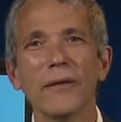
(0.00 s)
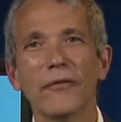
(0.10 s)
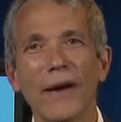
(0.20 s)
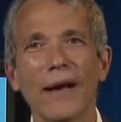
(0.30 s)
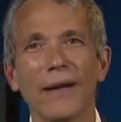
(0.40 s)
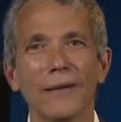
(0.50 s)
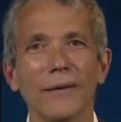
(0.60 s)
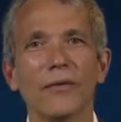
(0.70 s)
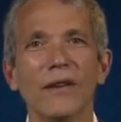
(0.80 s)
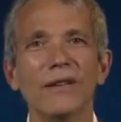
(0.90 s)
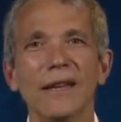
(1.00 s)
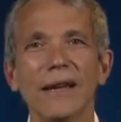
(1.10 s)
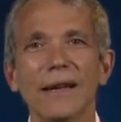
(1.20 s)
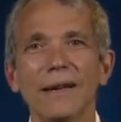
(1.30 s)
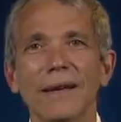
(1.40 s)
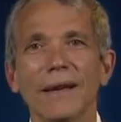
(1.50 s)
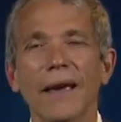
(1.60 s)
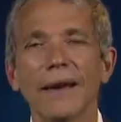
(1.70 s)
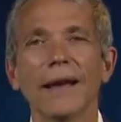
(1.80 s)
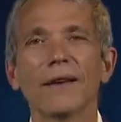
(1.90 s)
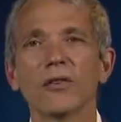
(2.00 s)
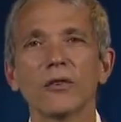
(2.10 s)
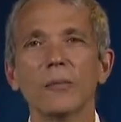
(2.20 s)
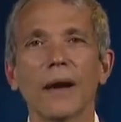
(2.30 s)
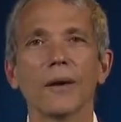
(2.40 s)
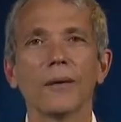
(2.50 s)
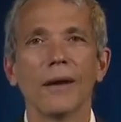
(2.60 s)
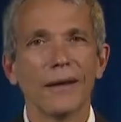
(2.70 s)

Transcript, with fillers: filed if the dean had answered my